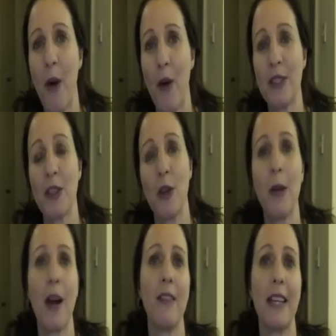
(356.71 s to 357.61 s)
of
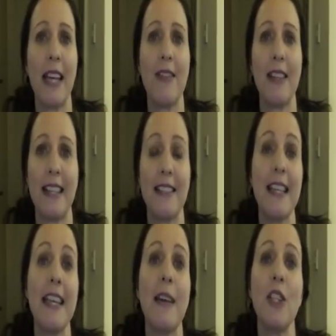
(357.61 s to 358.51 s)
scuba diving in the Dead
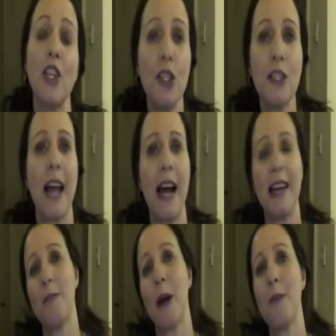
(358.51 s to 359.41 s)
Sea and used that
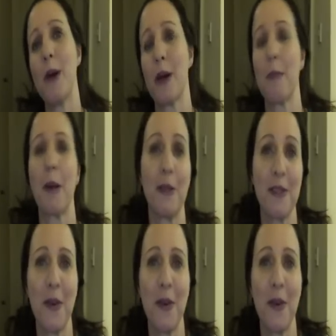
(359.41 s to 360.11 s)
in my book because,